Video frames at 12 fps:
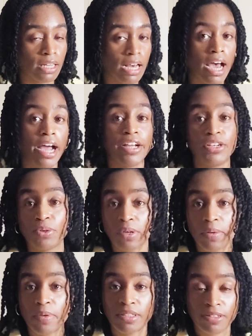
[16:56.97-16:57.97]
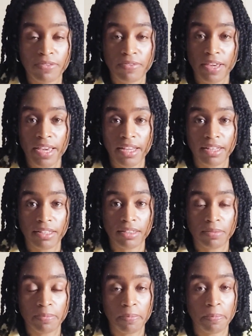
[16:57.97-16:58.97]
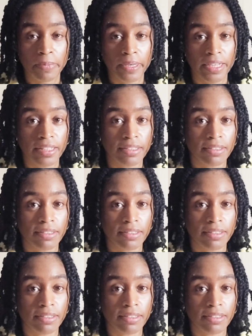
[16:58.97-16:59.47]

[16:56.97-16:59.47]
I knew I wasn't fat, but